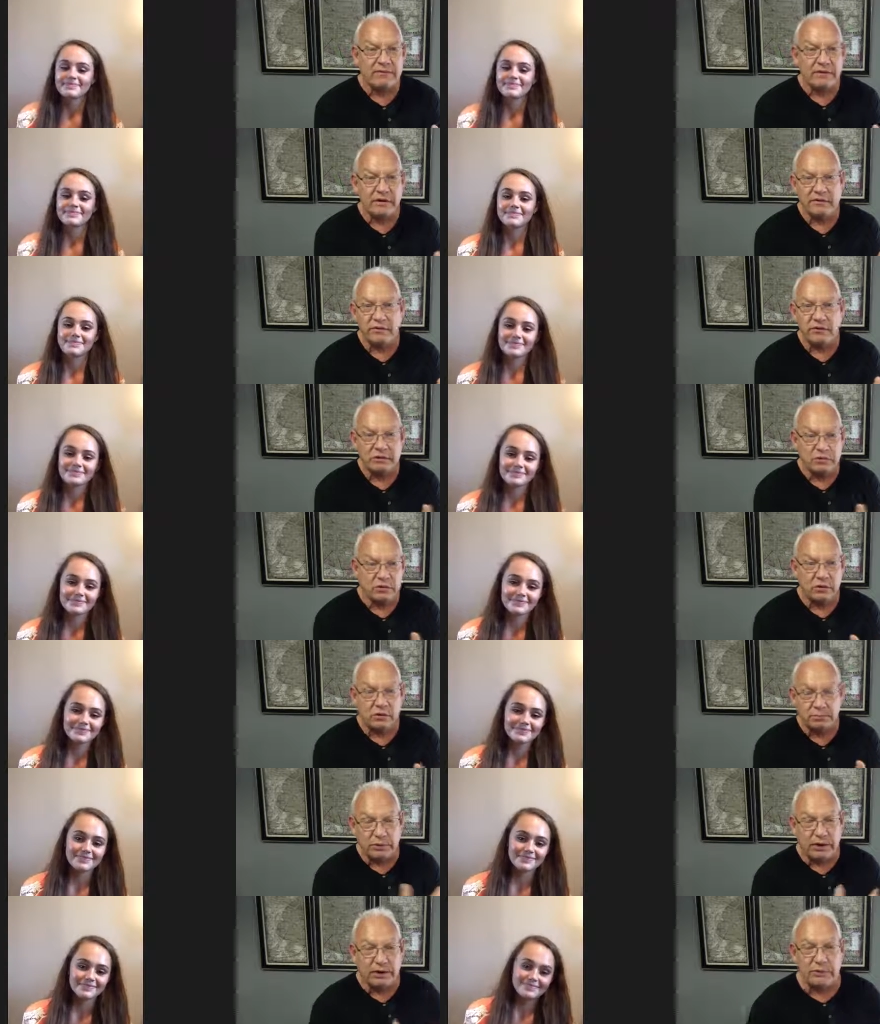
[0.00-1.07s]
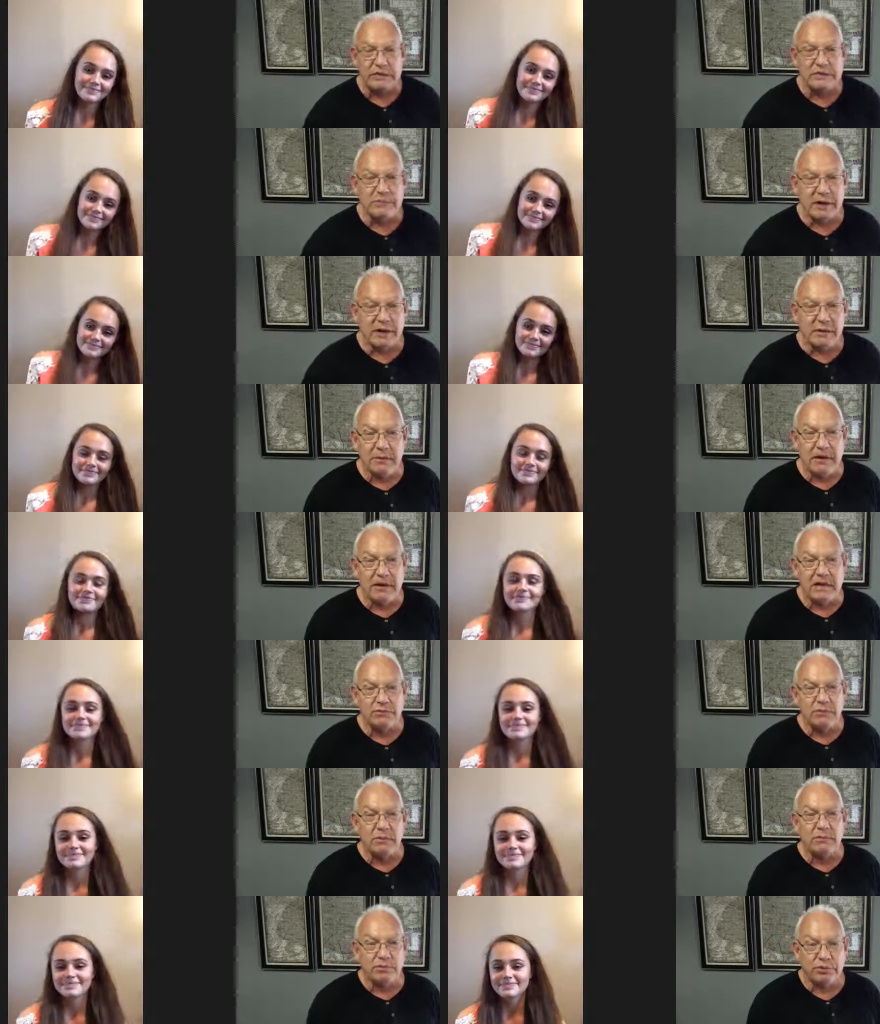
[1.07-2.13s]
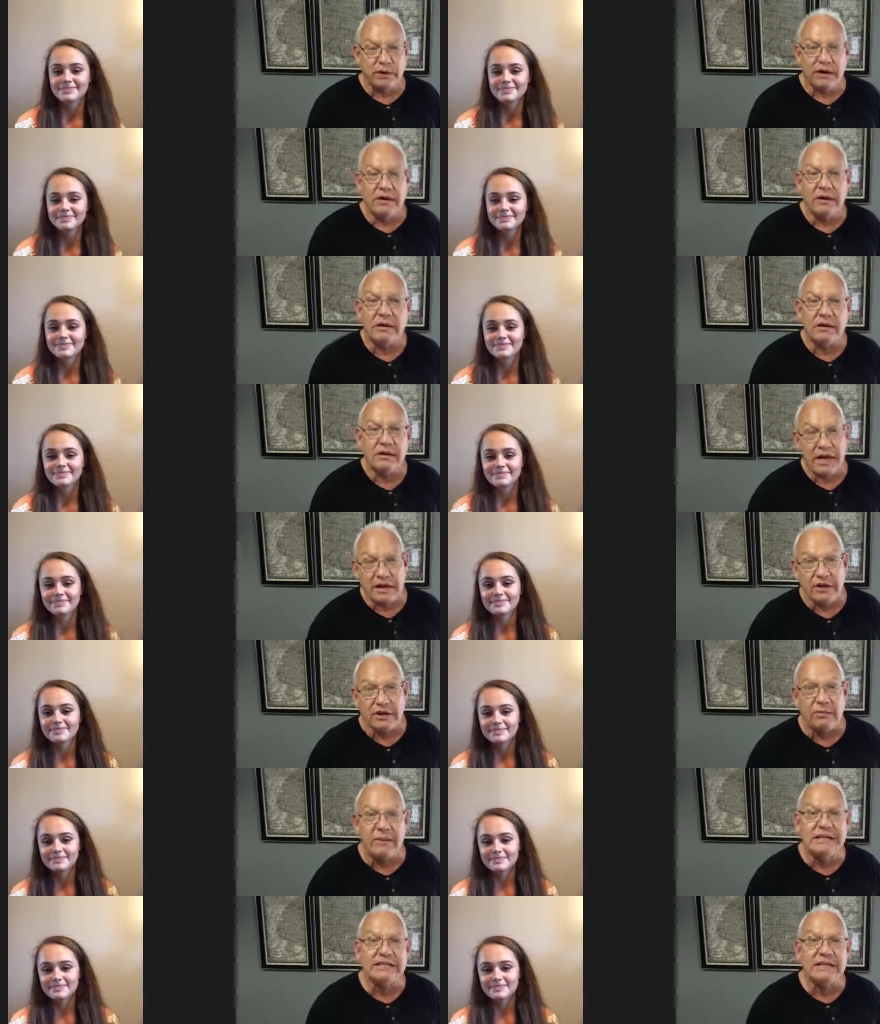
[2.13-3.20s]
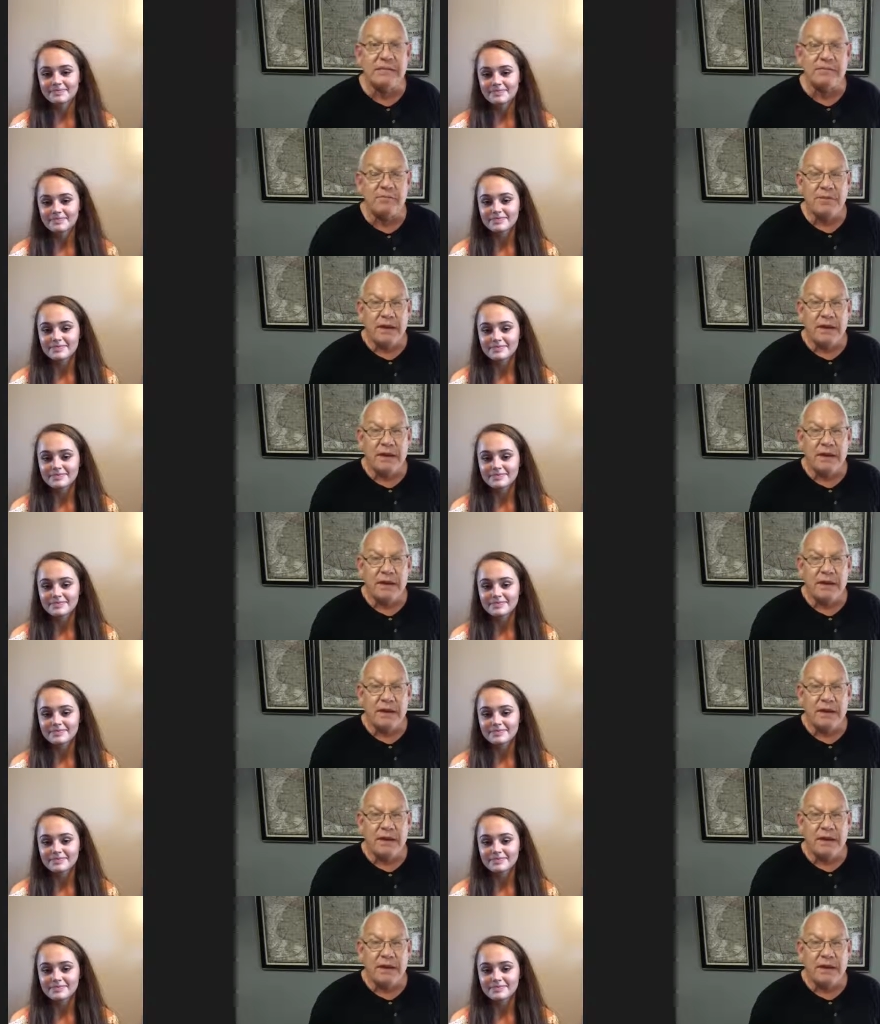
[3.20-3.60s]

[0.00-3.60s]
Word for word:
Speaker 1: And of course, we're pretty respected because we're pretty good, like you, Macy.